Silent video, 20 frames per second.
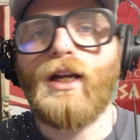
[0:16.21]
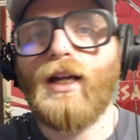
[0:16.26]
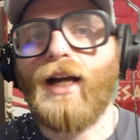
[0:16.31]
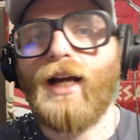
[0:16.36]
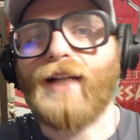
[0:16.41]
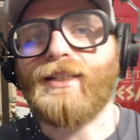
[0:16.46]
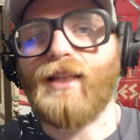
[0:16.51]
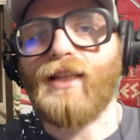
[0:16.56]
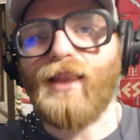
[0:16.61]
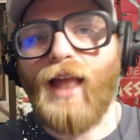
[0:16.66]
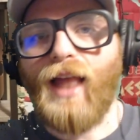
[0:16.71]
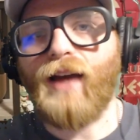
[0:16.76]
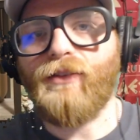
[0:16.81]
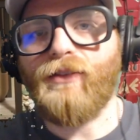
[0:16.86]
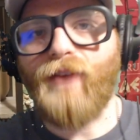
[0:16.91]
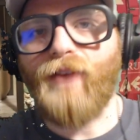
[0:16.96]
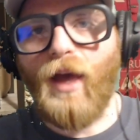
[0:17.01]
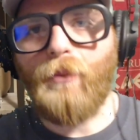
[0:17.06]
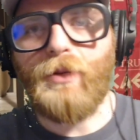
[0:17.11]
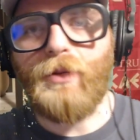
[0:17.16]
That's a lot
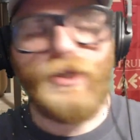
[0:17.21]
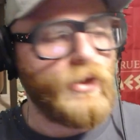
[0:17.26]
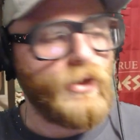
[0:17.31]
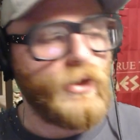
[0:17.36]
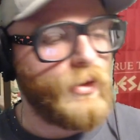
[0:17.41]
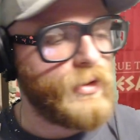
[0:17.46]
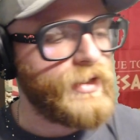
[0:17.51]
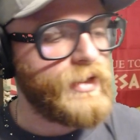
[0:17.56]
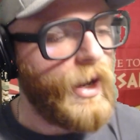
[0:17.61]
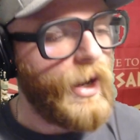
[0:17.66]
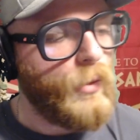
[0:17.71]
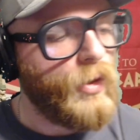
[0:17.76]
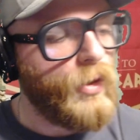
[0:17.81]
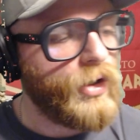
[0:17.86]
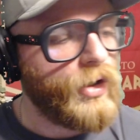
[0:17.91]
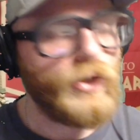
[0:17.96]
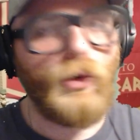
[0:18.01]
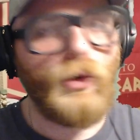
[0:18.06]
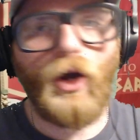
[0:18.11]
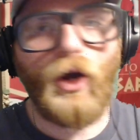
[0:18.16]
of episodes. How
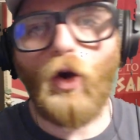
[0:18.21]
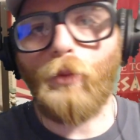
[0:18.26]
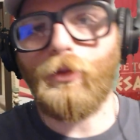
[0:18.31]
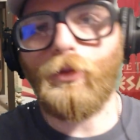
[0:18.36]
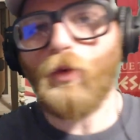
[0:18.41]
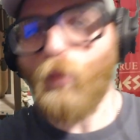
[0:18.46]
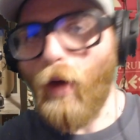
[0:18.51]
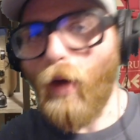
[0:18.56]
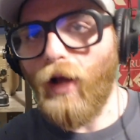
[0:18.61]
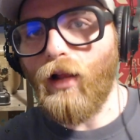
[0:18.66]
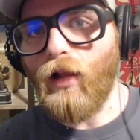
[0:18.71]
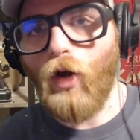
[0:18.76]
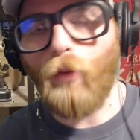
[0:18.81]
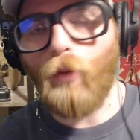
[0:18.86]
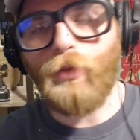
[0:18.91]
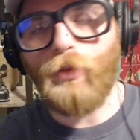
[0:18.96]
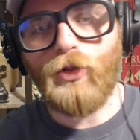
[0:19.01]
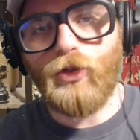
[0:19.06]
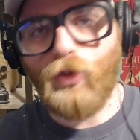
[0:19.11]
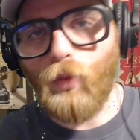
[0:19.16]
are you? I hope you're well. I
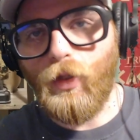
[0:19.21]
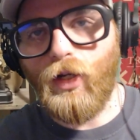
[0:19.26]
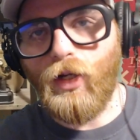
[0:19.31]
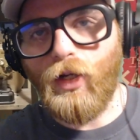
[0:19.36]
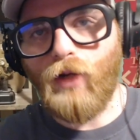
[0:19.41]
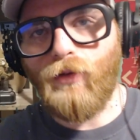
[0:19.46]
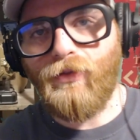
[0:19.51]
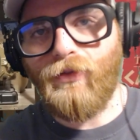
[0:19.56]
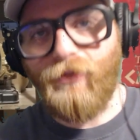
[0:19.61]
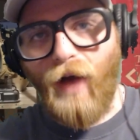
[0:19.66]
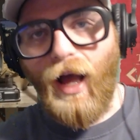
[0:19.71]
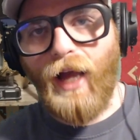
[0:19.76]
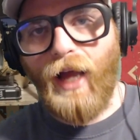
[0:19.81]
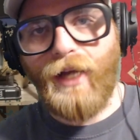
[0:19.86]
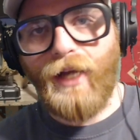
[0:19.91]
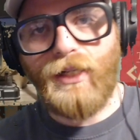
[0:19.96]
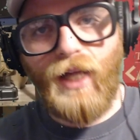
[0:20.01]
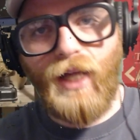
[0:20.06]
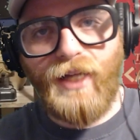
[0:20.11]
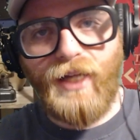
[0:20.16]
hope you're doing
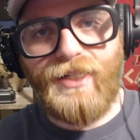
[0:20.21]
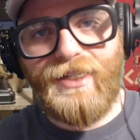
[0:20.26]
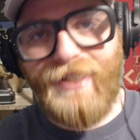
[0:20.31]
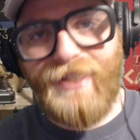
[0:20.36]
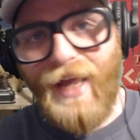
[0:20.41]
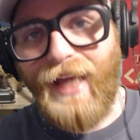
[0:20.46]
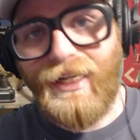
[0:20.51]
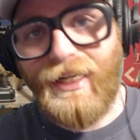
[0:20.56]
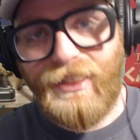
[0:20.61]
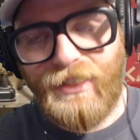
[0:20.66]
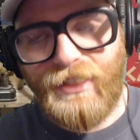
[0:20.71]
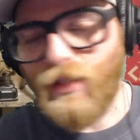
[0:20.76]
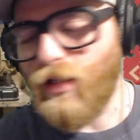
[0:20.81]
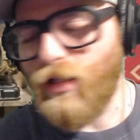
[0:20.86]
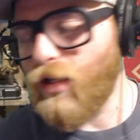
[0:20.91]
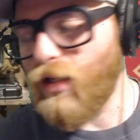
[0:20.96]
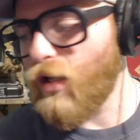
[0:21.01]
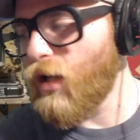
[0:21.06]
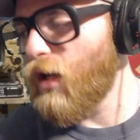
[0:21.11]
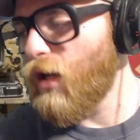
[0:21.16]
fine and
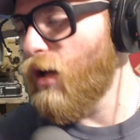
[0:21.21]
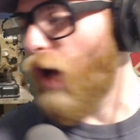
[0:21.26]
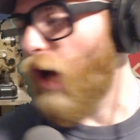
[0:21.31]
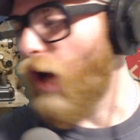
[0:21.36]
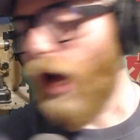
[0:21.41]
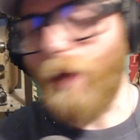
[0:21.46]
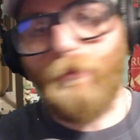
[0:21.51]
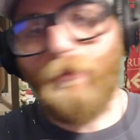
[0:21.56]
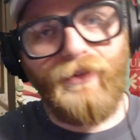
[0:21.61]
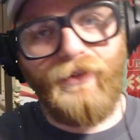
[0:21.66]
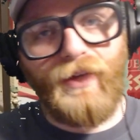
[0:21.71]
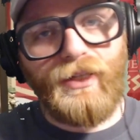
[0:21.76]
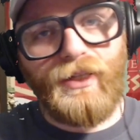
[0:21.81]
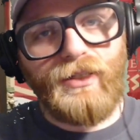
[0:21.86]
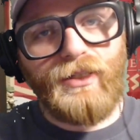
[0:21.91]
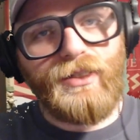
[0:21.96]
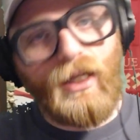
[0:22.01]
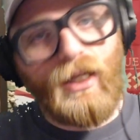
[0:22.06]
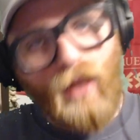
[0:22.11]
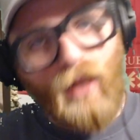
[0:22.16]
dandy. I'm
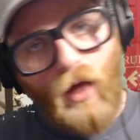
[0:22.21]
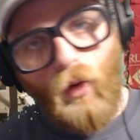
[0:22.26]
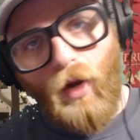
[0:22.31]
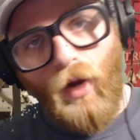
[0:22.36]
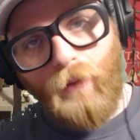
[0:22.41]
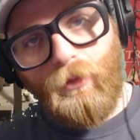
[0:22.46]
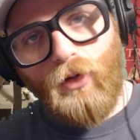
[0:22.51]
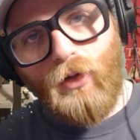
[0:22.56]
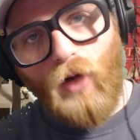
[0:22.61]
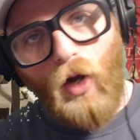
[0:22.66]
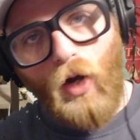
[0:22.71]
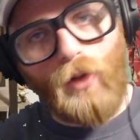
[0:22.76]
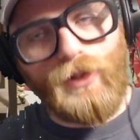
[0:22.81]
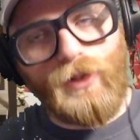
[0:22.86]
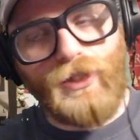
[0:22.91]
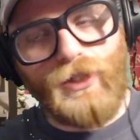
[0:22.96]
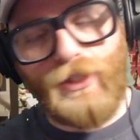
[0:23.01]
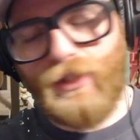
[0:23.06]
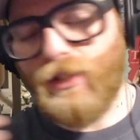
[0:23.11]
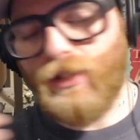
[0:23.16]
Vince. Hello, I'm your
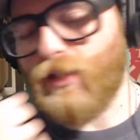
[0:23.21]
host. This is